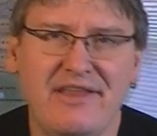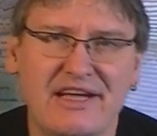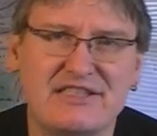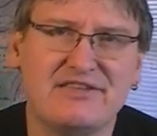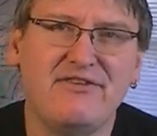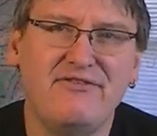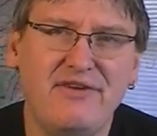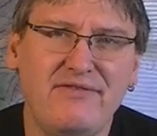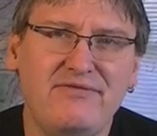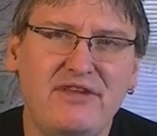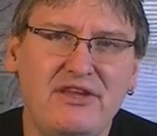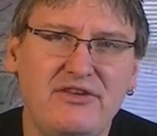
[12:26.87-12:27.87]
That's
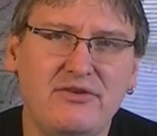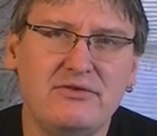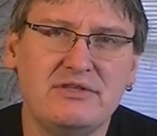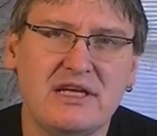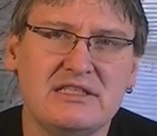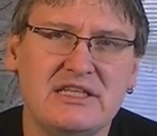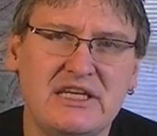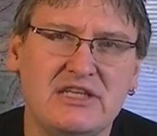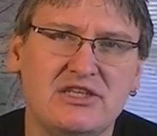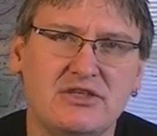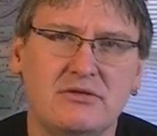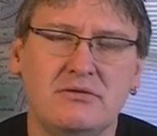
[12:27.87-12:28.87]
52 cents
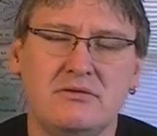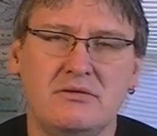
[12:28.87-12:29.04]
each.